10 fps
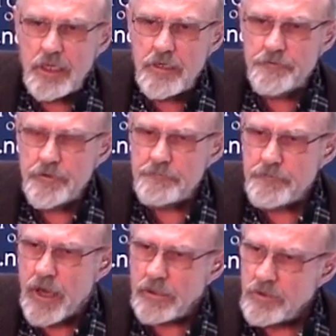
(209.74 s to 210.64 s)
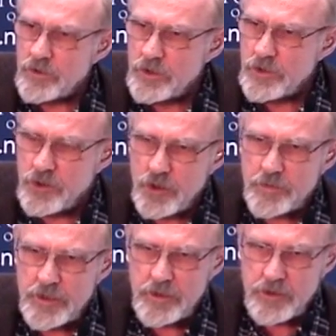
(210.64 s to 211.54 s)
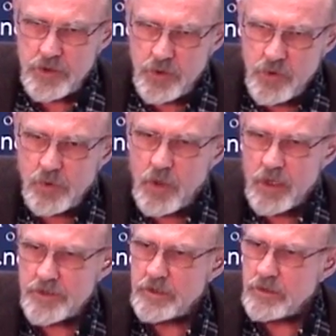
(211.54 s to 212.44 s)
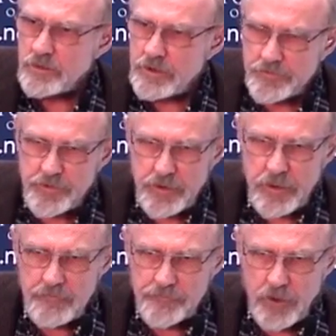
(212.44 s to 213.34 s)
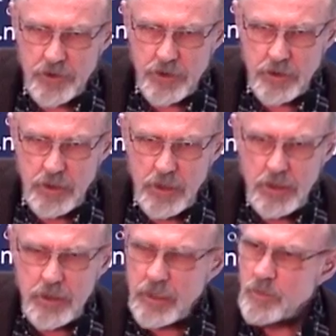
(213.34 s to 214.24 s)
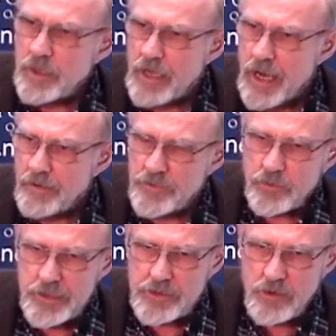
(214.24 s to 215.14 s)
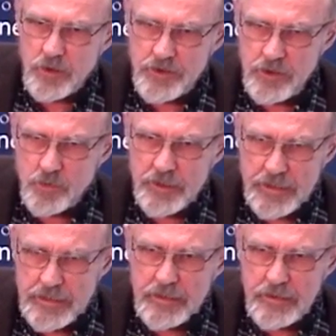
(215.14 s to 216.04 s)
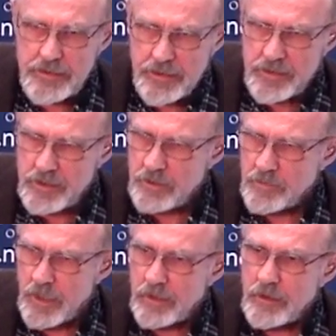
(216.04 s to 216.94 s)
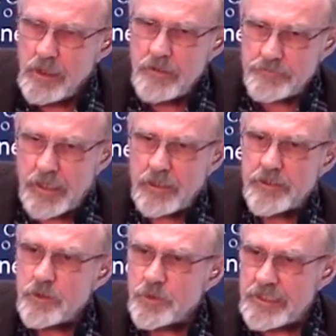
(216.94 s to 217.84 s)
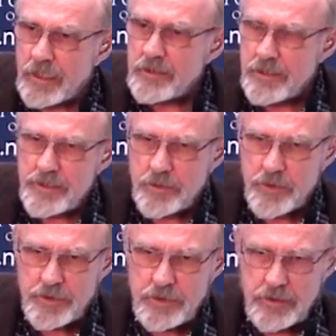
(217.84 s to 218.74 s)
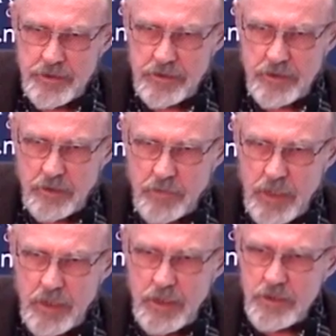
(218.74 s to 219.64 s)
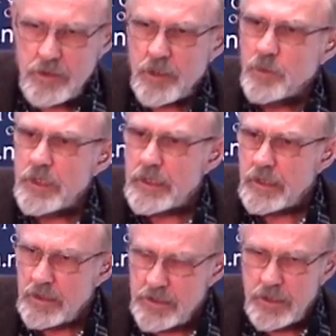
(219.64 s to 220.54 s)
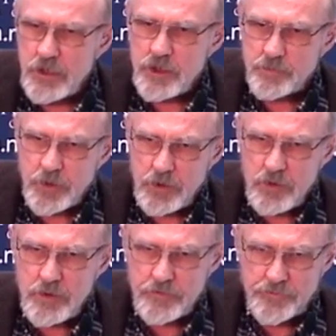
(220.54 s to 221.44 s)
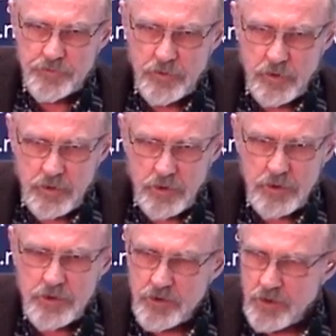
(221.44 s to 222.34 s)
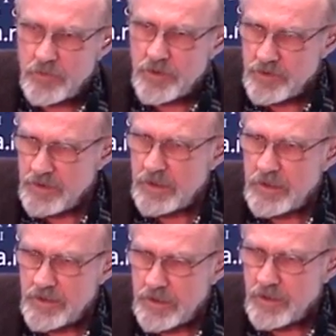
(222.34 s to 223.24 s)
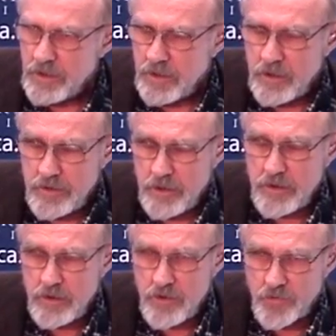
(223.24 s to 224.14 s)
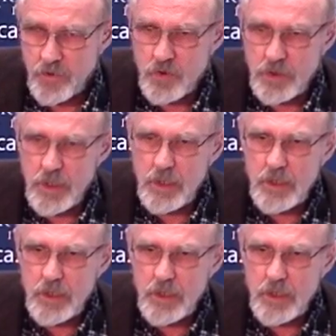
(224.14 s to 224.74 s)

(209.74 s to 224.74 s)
if in fact those disturbances do cross into a different kind of function, that we have the resources within the system and frankly the redundancy within the system so that we can continue to produce the goods and services, in this instance food,